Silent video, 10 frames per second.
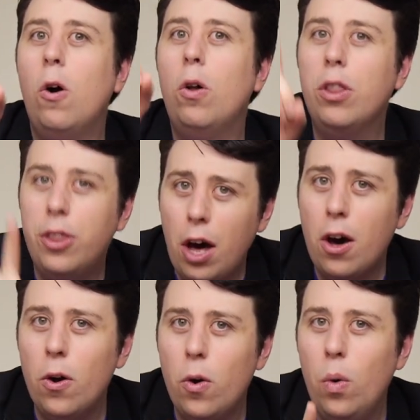
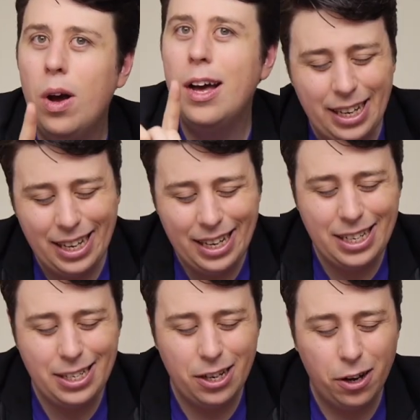although it
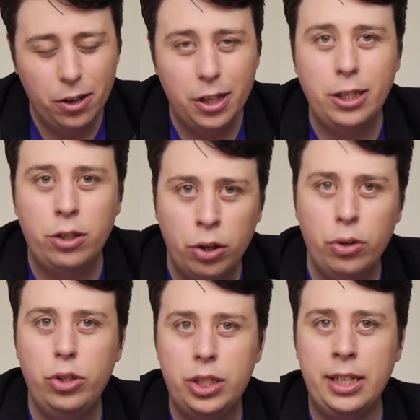is only
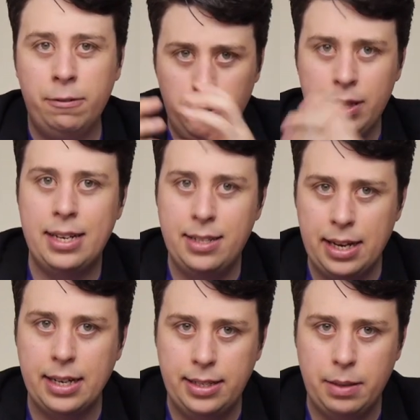2G for that
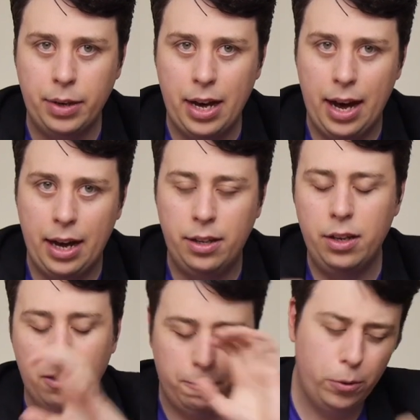second SIM card.
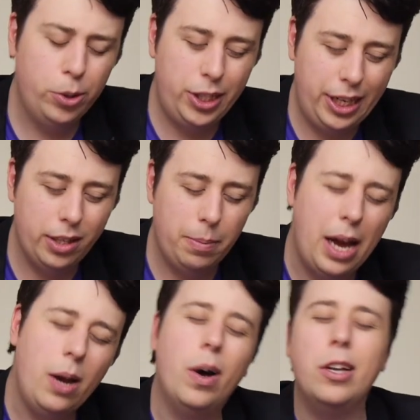You got 4G on the main